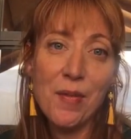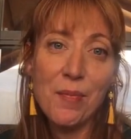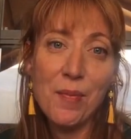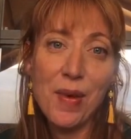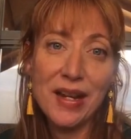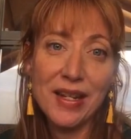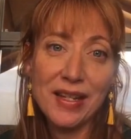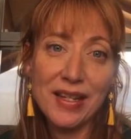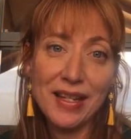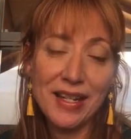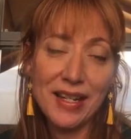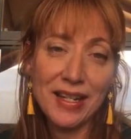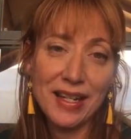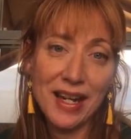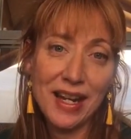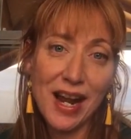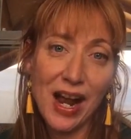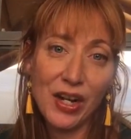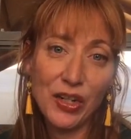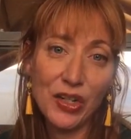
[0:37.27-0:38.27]
medicine
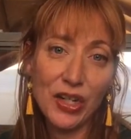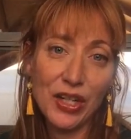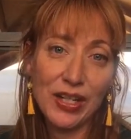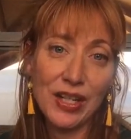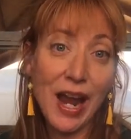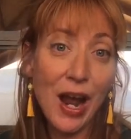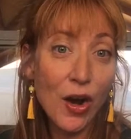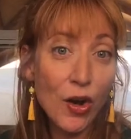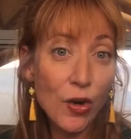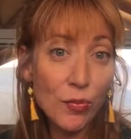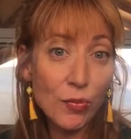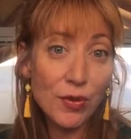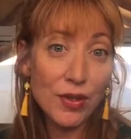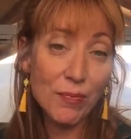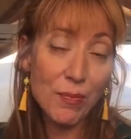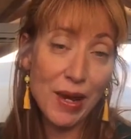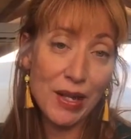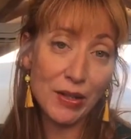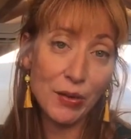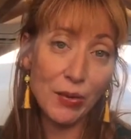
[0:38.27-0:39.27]
can actually help
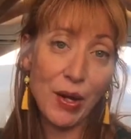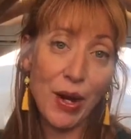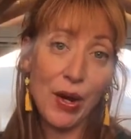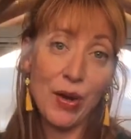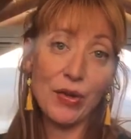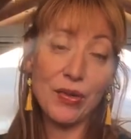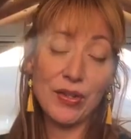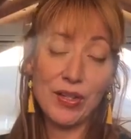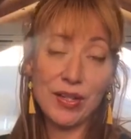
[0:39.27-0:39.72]
with mental health,